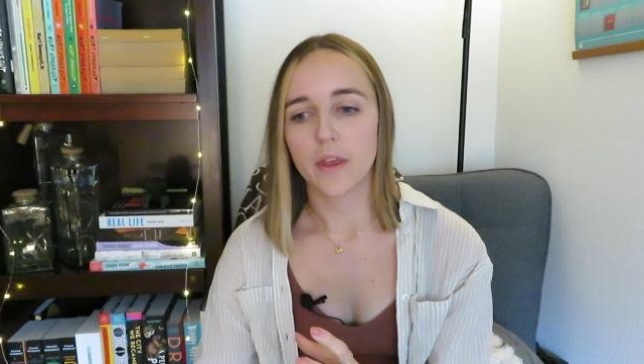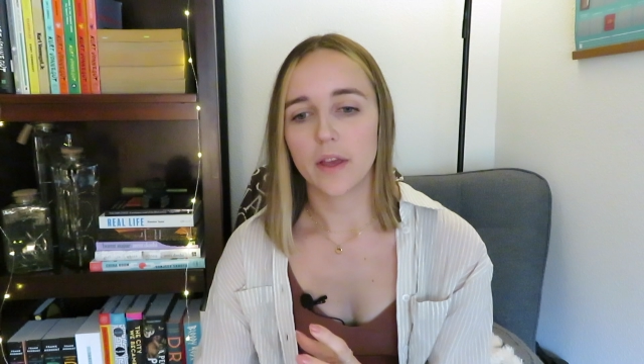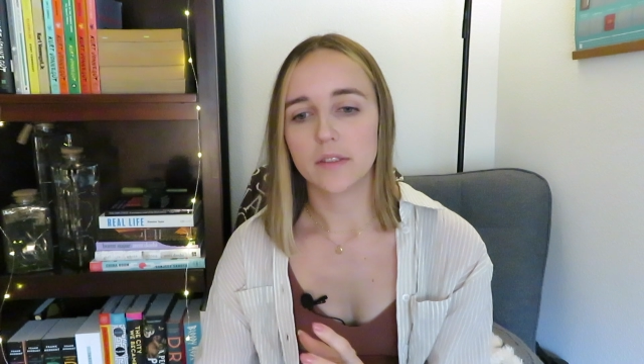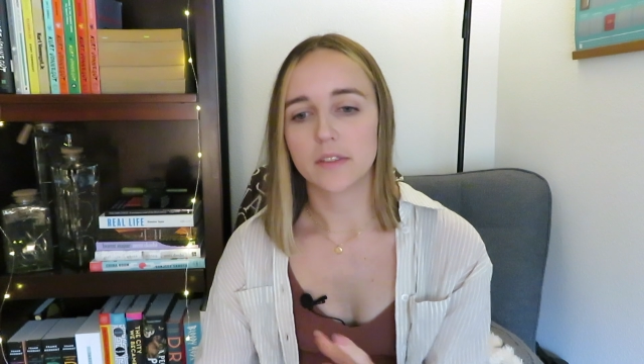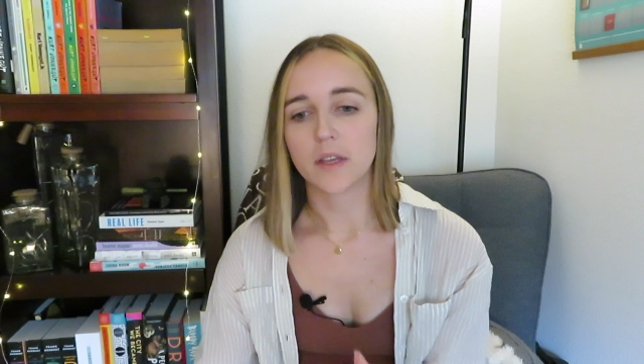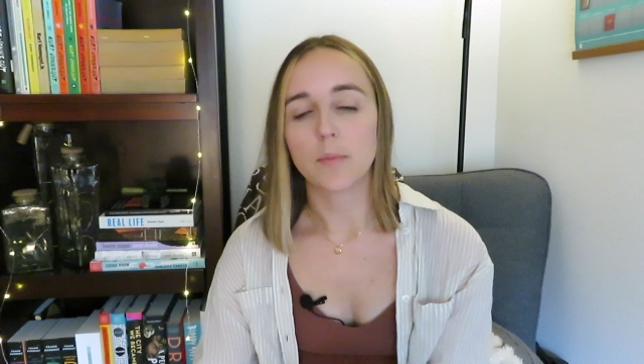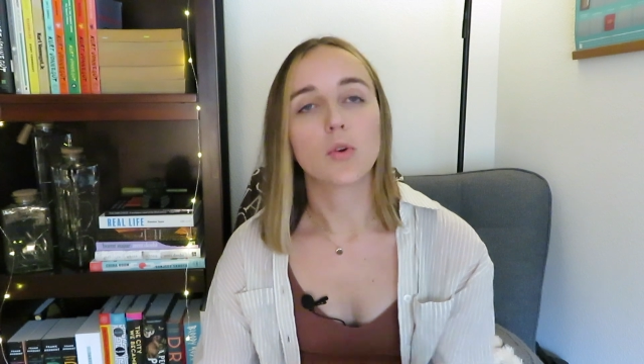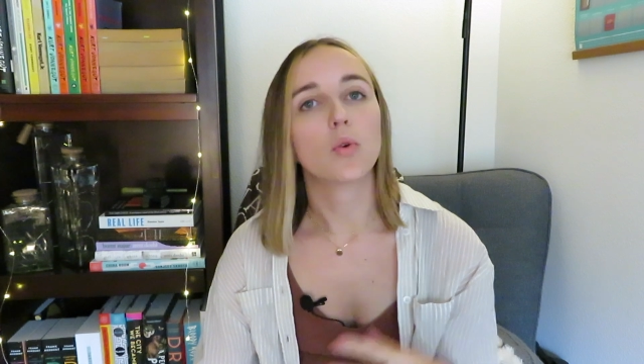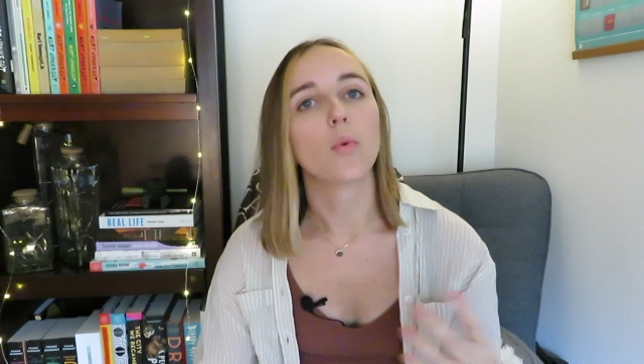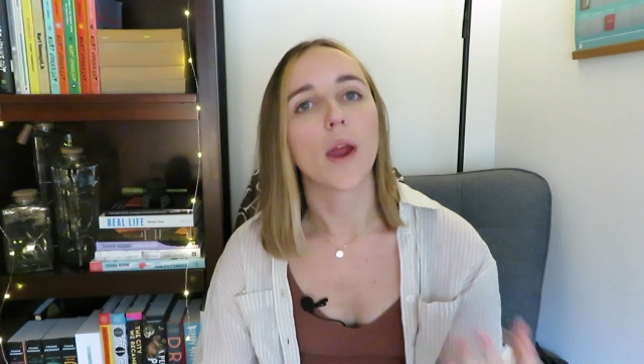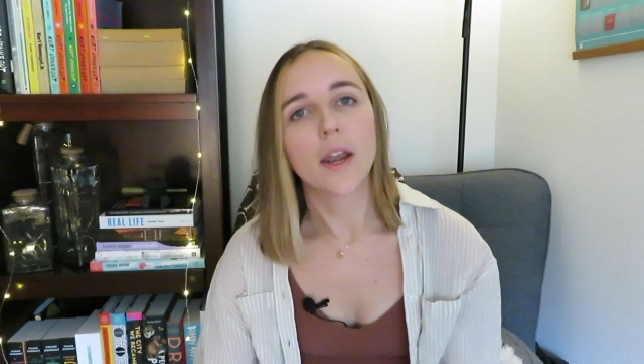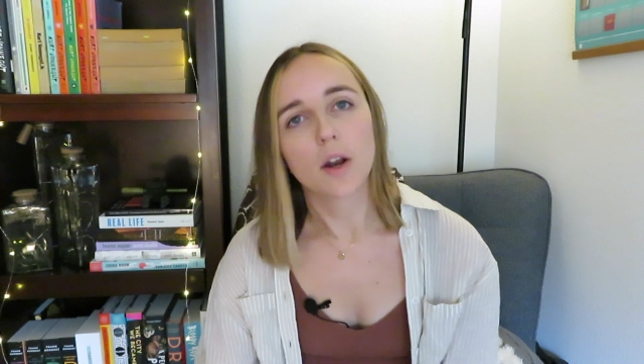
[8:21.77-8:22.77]
is some
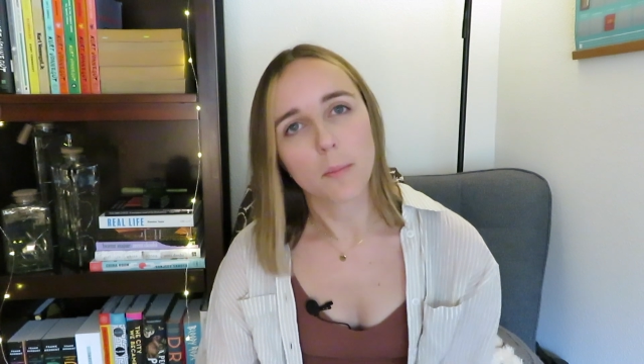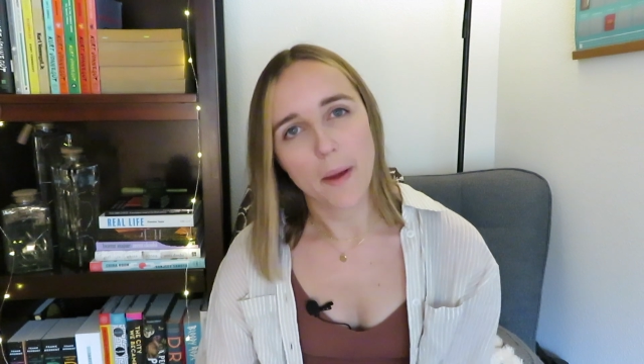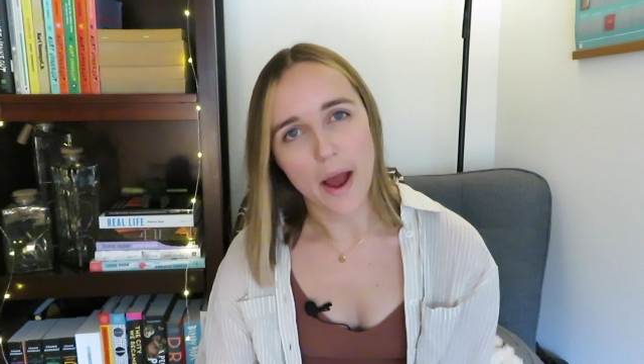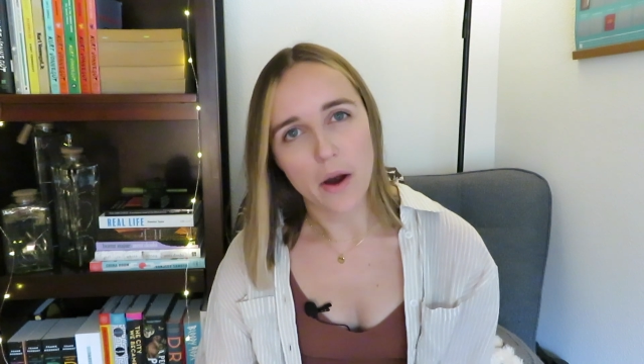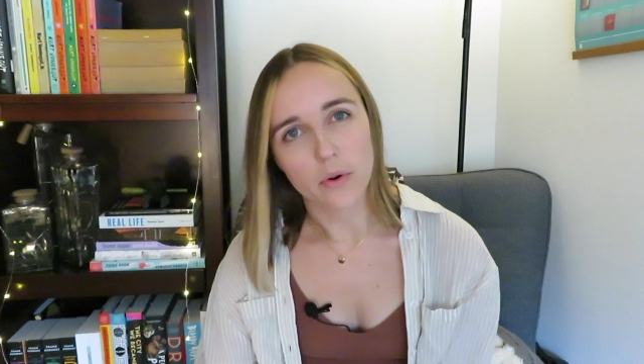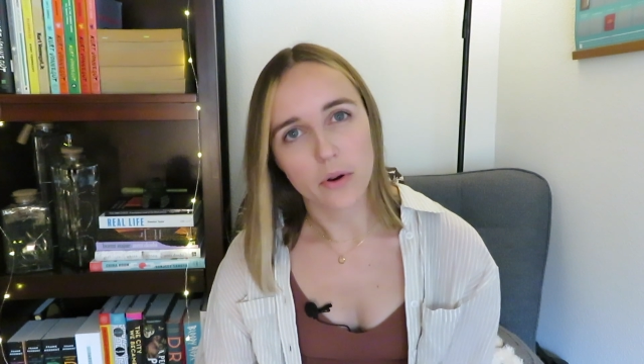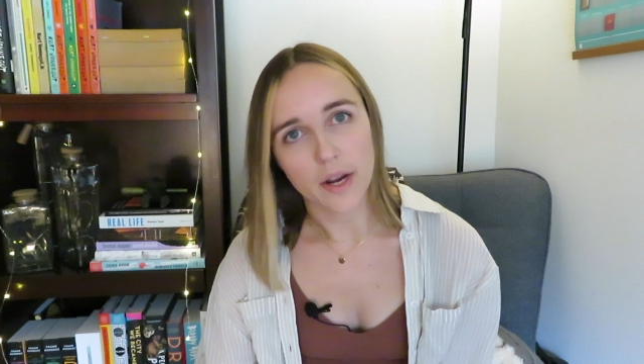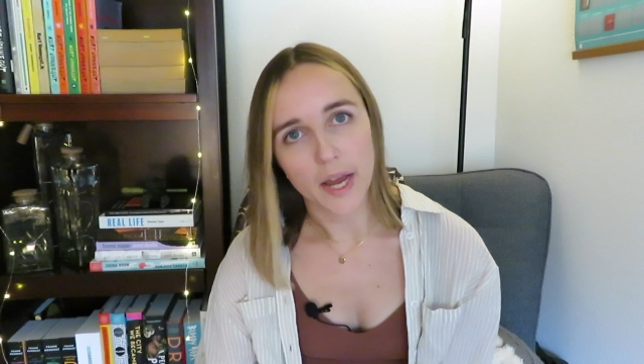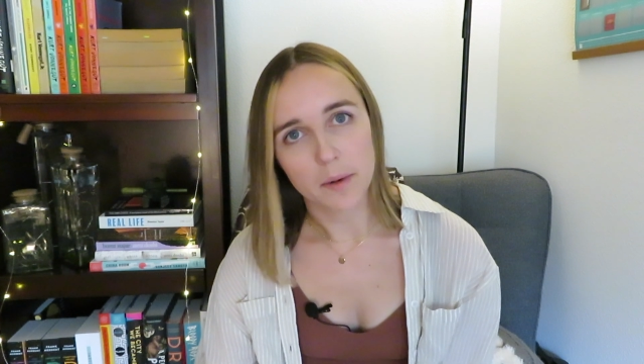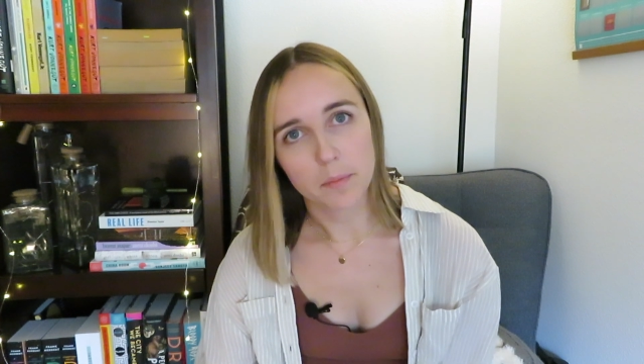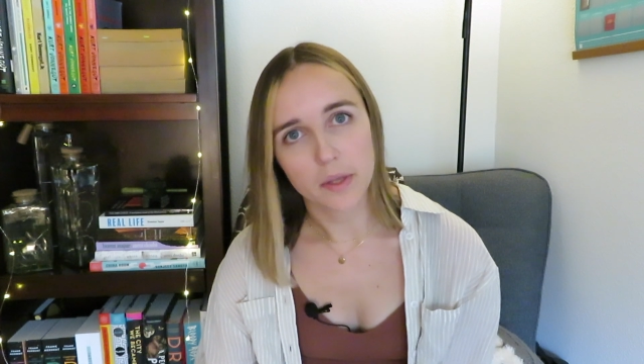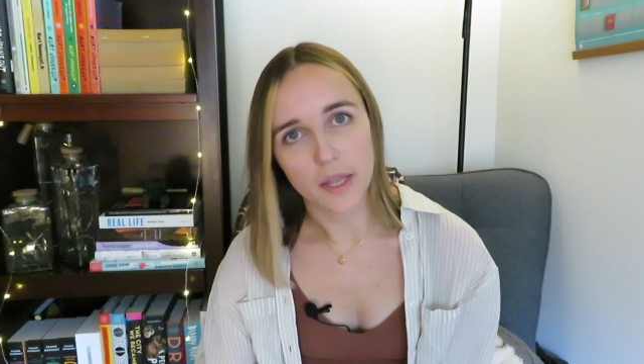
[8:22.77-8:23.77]
greater power
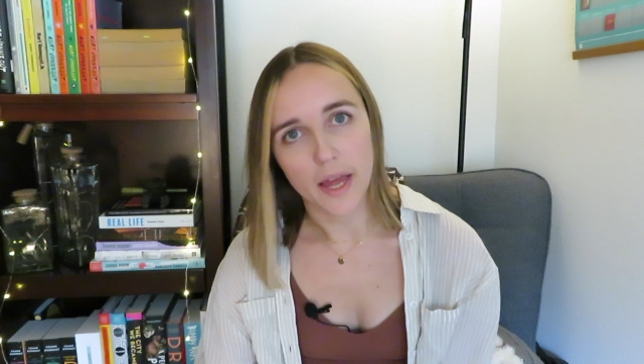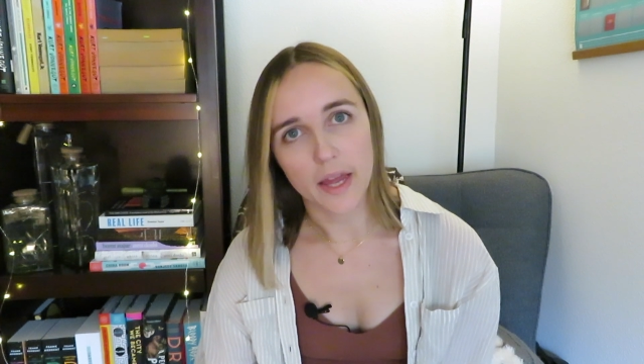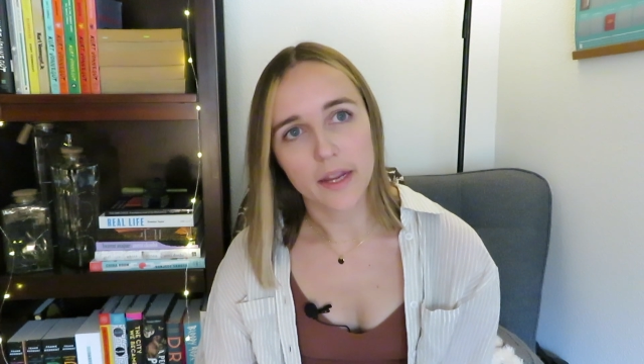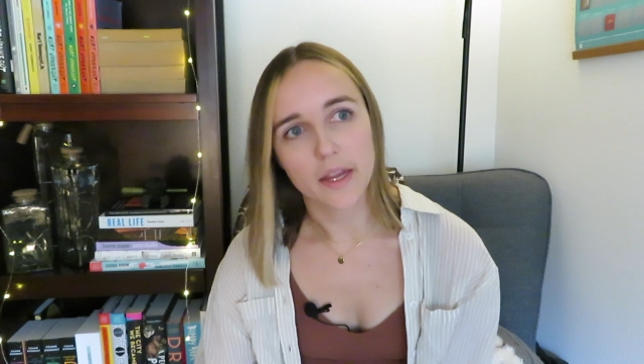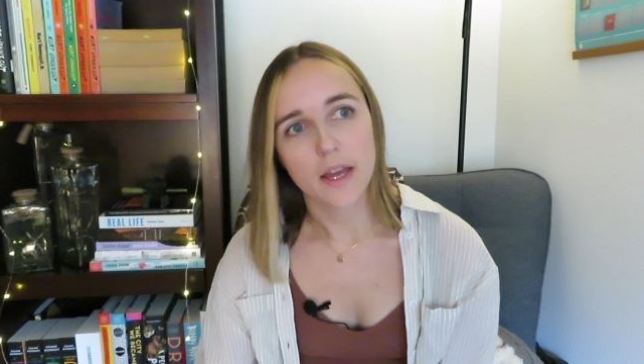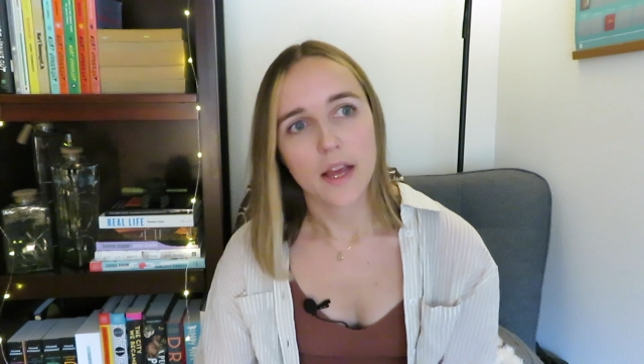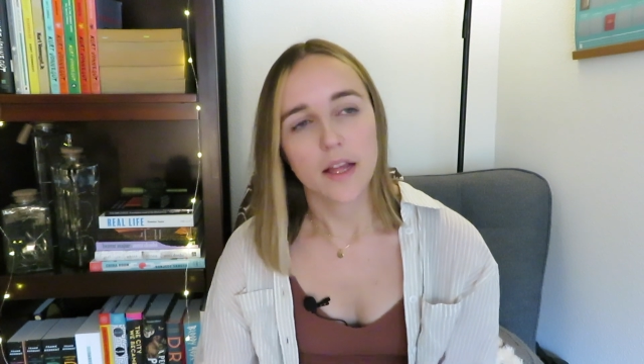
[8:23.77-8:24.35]
at play,